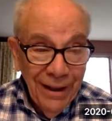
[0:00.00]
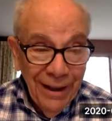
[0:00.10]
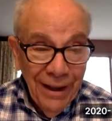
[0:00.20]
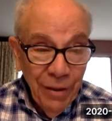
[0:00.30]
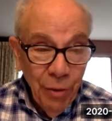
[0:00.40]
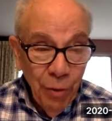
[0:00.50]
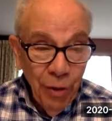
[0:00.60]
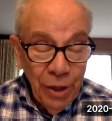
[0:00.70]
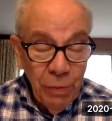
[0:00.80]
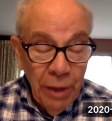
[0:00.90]
get through
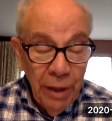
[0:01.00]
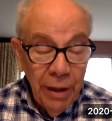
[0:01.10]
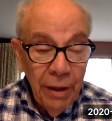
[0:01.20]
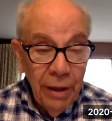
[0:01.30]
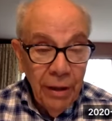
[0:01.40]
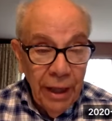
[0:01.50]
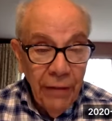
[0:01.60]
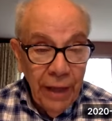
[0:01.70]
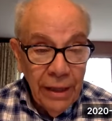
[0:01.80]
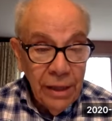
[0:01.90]
this, but
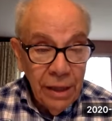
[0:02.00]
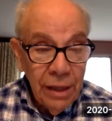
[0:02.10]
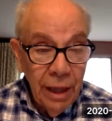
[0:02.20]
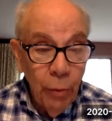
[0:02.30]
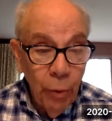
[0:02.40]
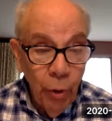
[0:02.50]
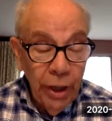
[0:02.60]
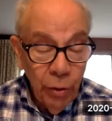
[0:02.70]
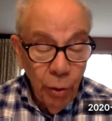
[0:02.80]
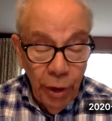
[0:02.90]
that's, and we will
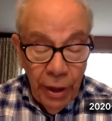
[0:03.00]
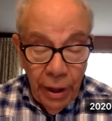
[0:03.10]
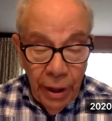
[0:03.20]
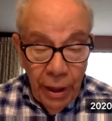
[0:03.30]
get through it.